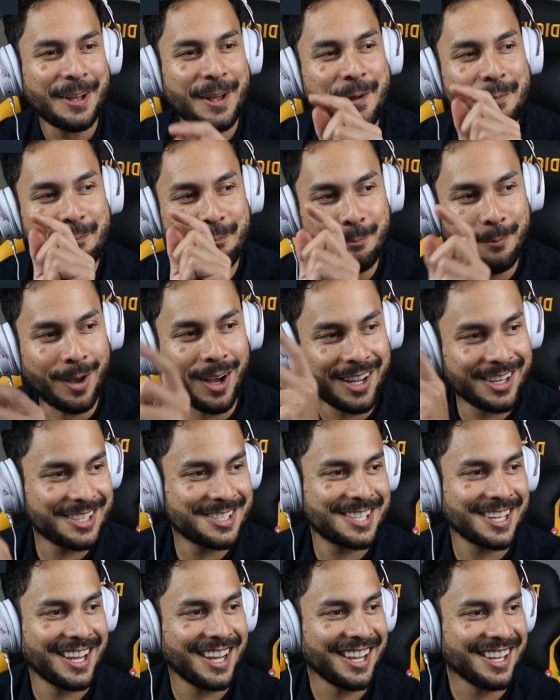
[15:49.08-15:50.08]

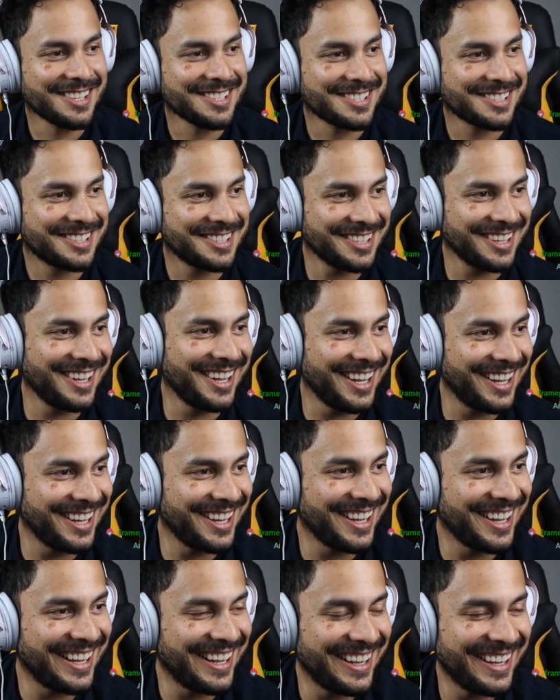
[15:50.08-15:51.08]
Monetize.
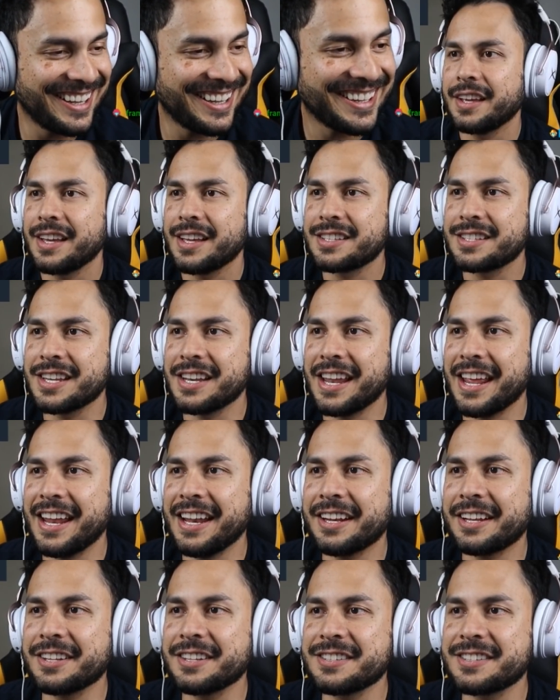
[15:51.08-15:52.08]
Haha. It's an
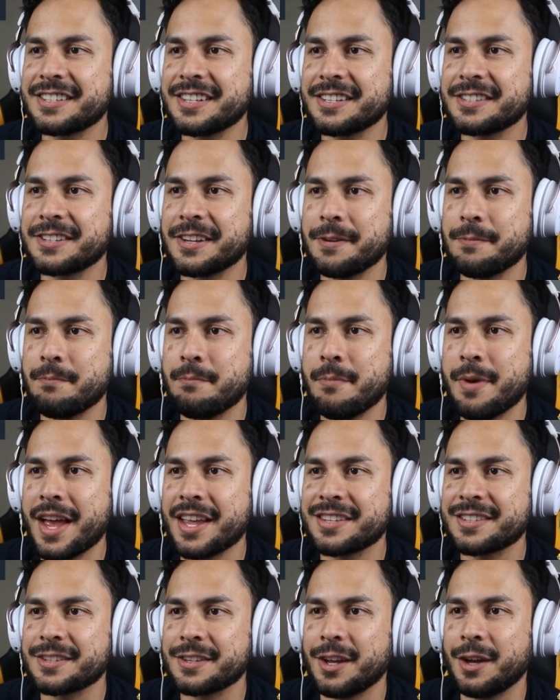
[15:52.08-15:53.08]
inconsistent
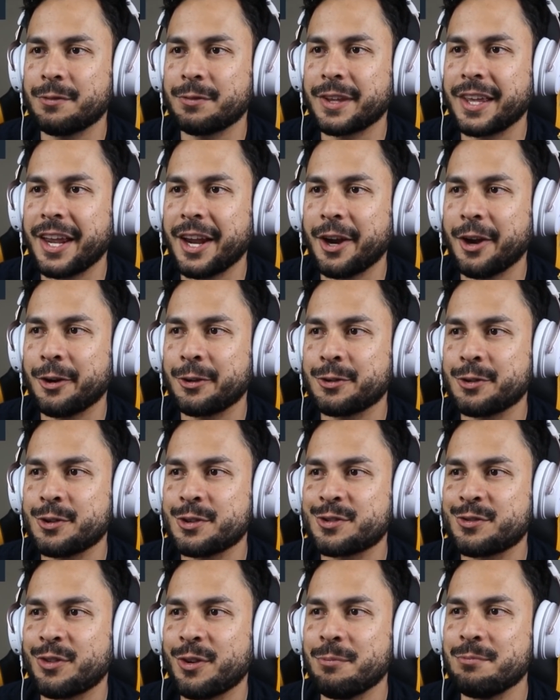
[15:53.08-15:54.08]
mess of
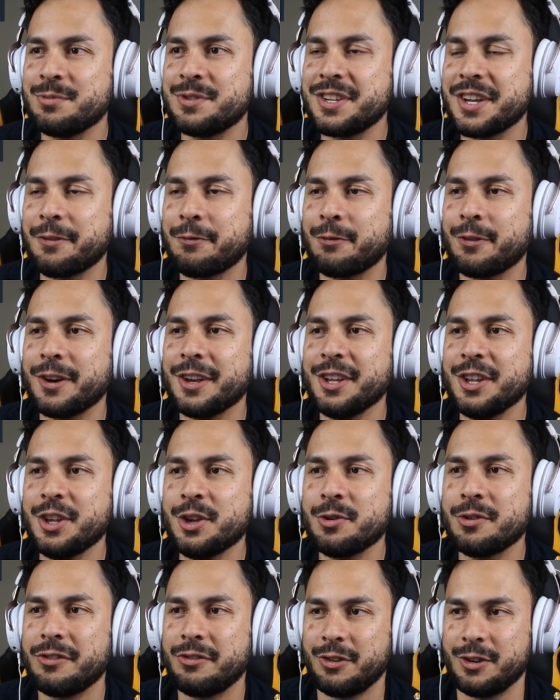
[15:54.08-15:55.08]
characters from different
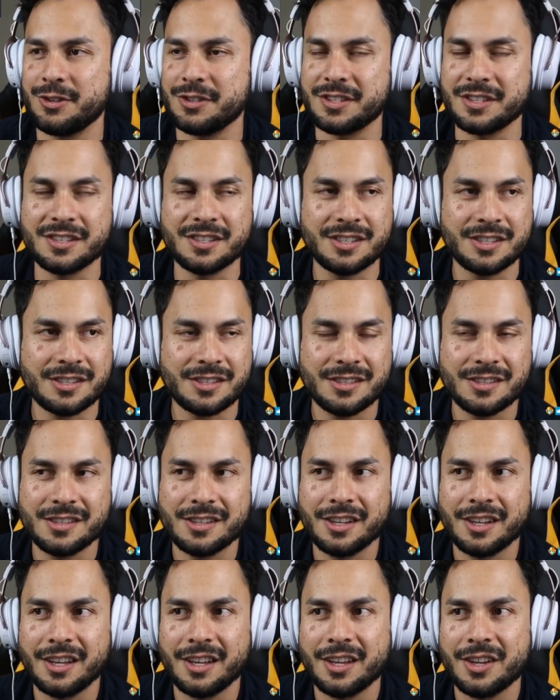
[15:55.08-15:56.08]
universes
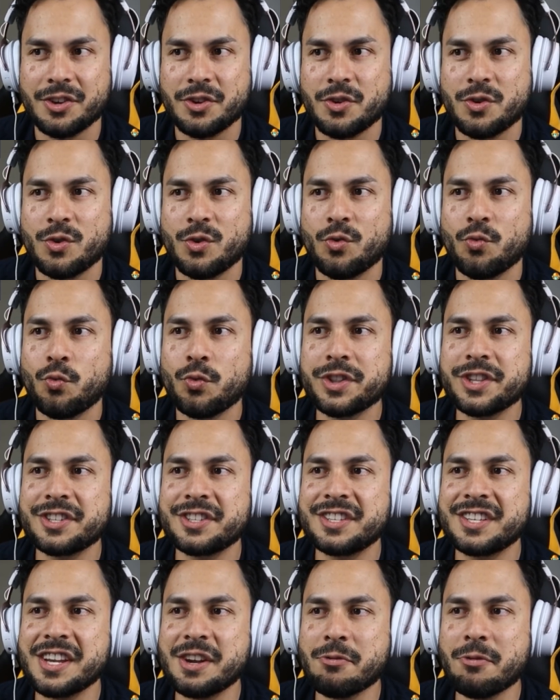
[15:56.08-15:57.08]
with
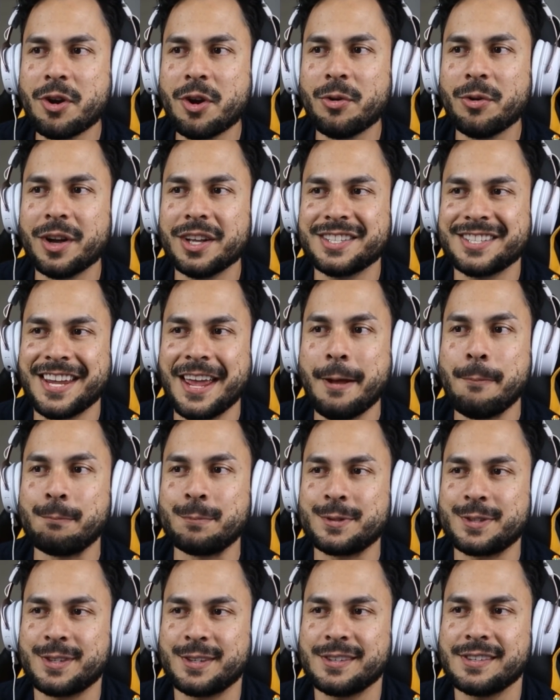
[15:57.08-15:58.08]
zero
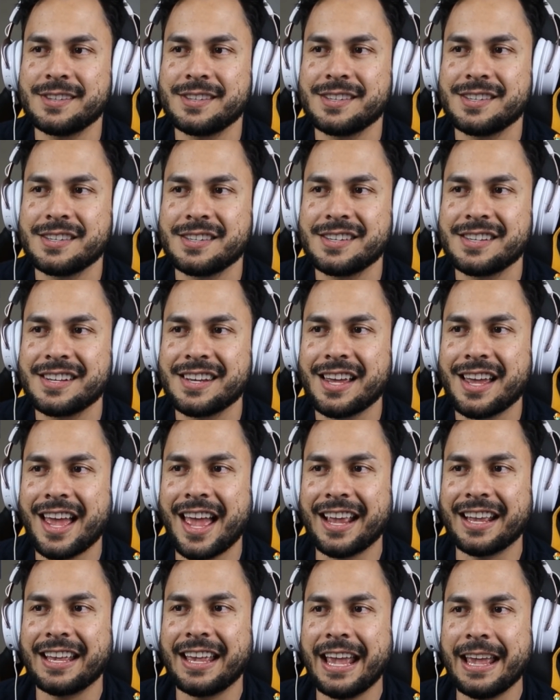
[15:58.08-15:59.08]
attempt
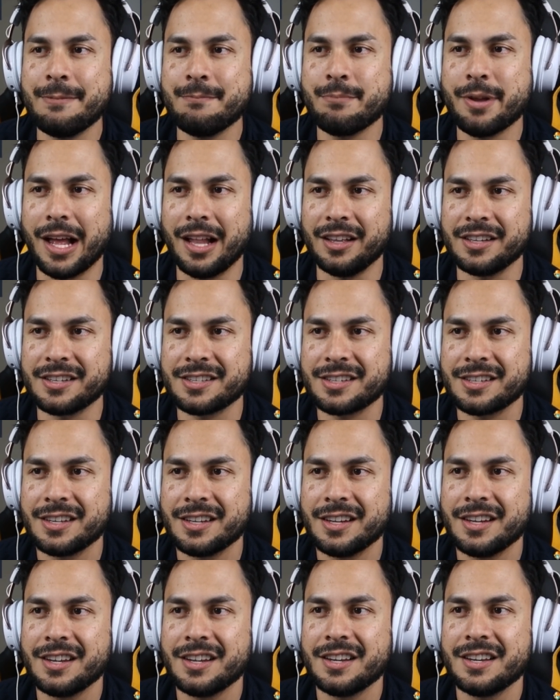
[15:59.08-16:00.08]
at game balance
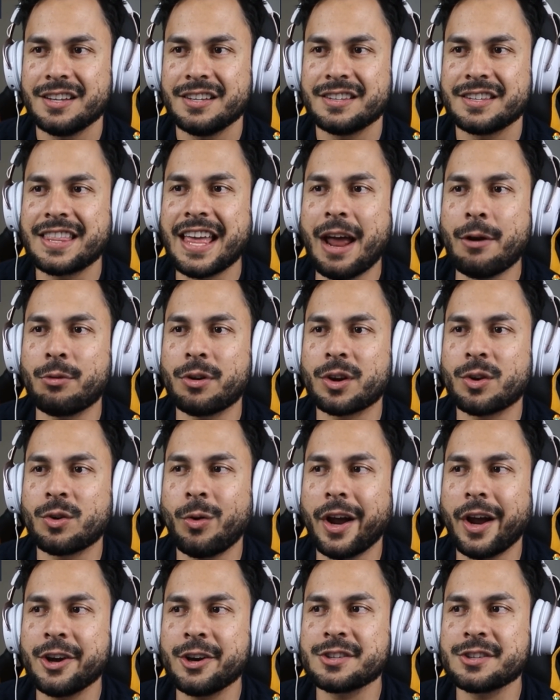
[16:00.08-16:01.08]
that requires